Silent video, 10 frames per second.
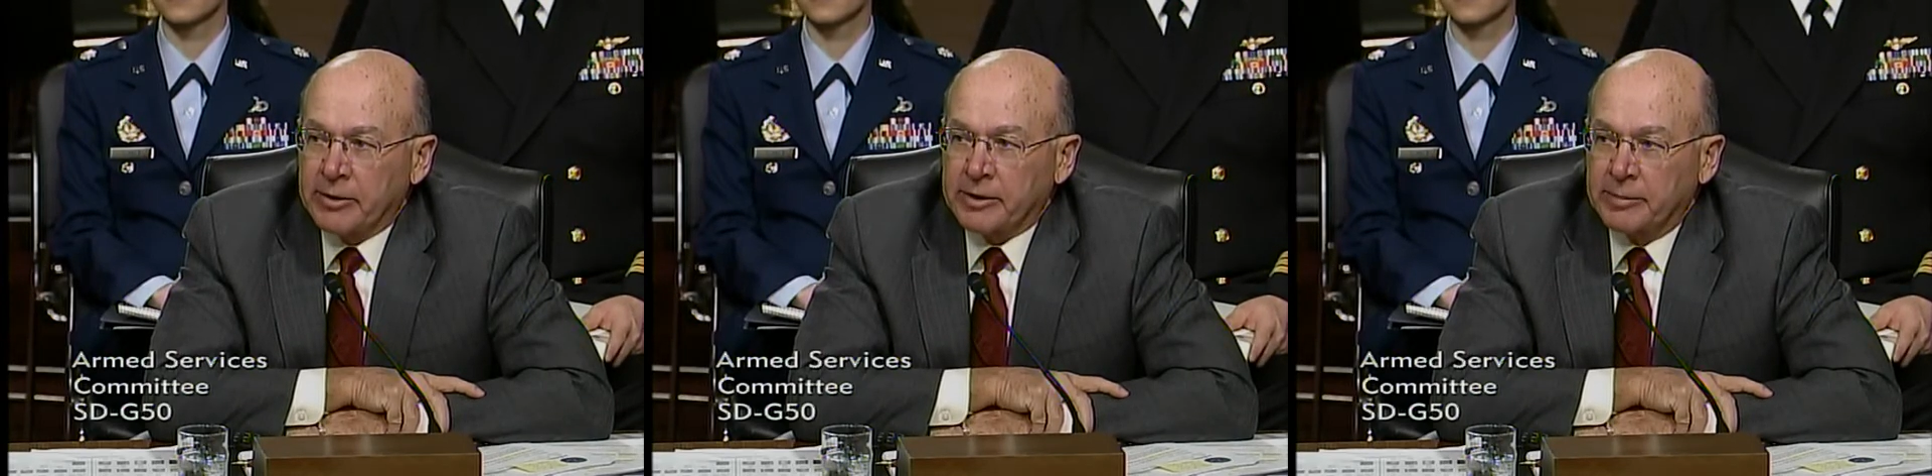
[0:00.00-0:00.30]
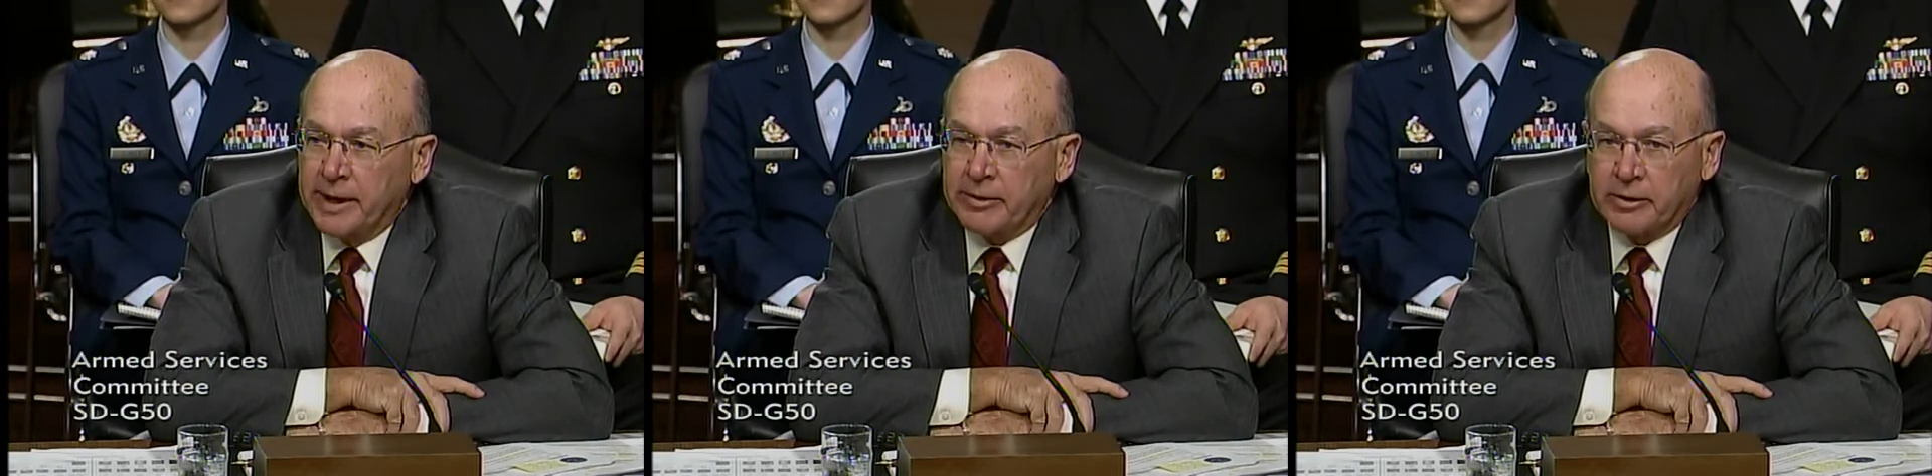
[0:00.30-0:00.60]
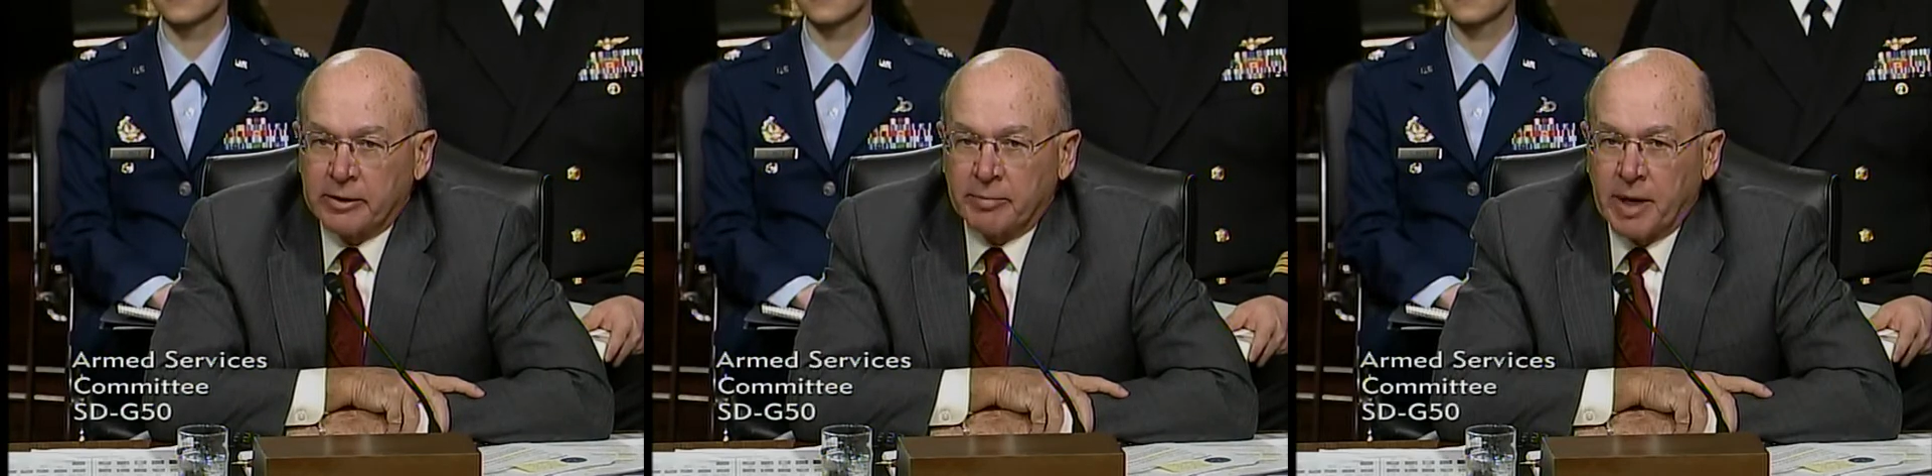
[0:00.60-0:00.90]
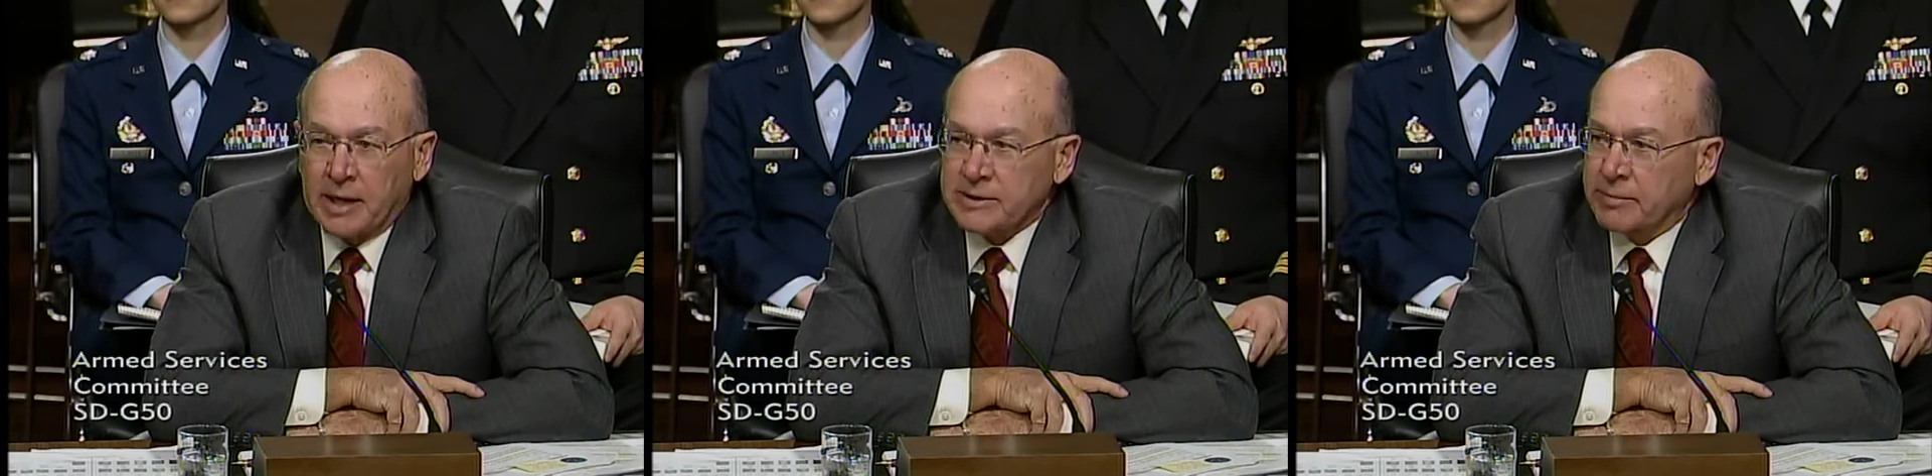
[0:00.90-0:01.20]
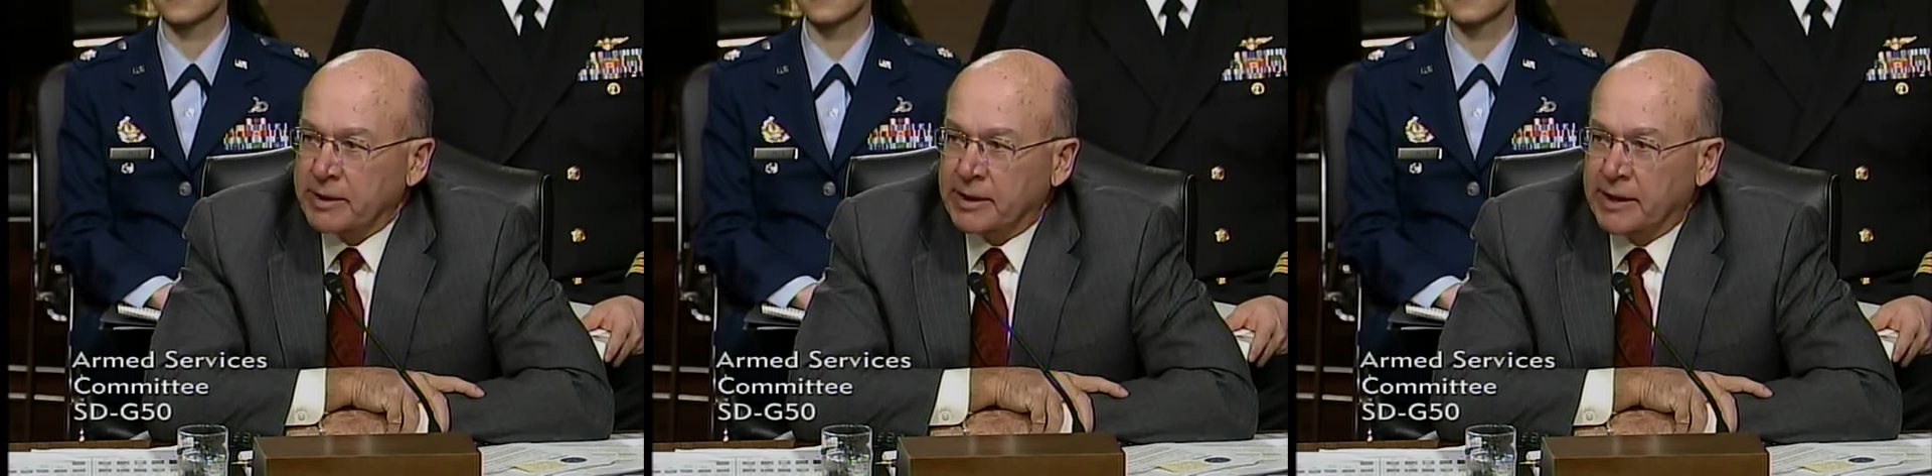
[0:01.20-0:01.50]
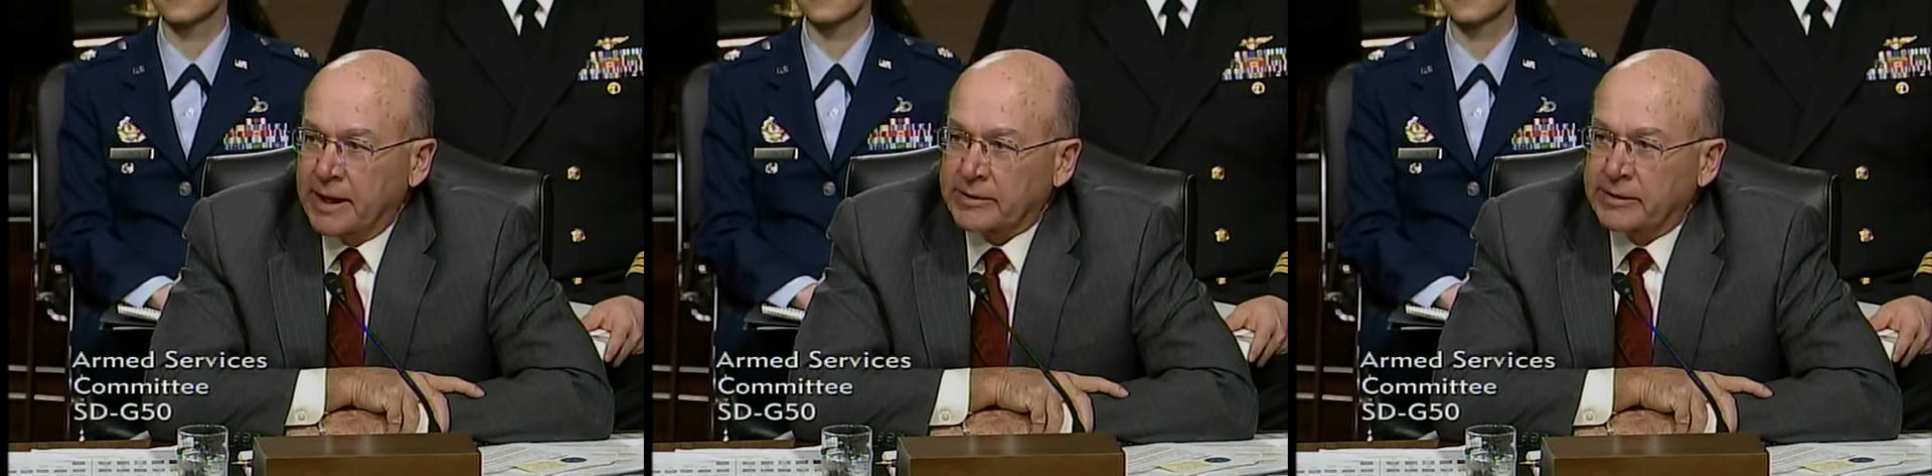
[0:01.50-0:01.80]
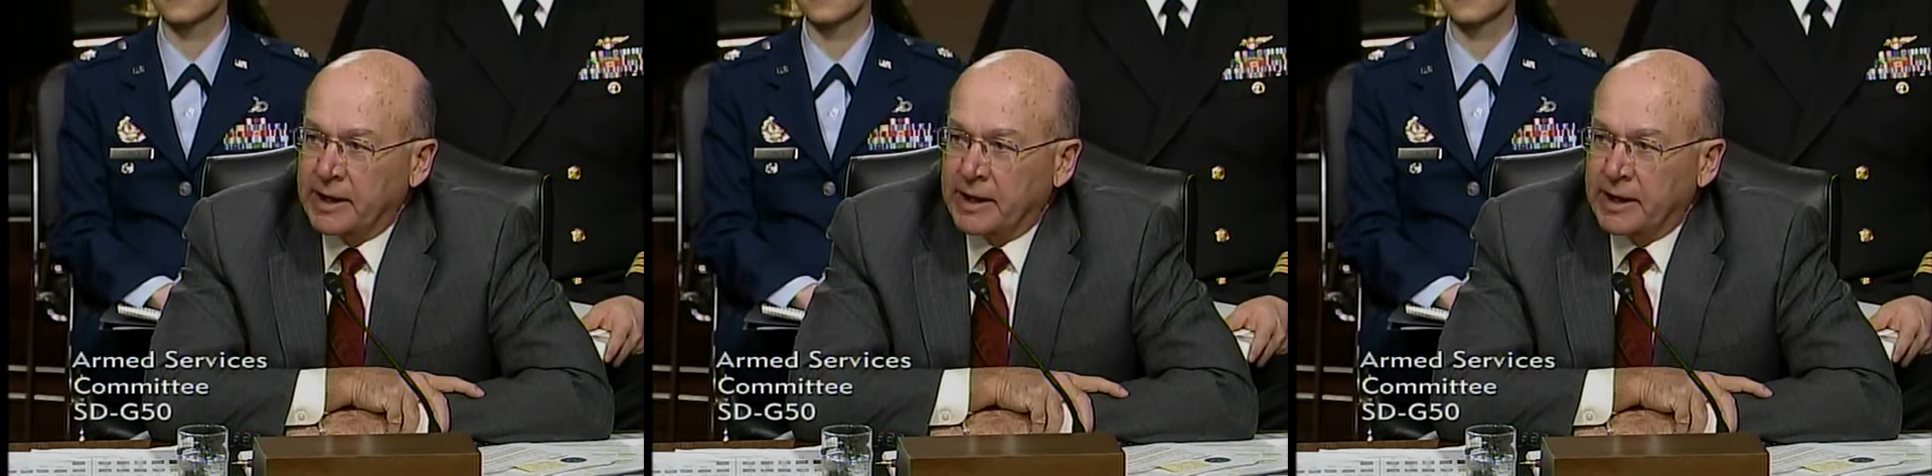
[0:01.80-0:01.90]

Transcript: a commander can possibly connect the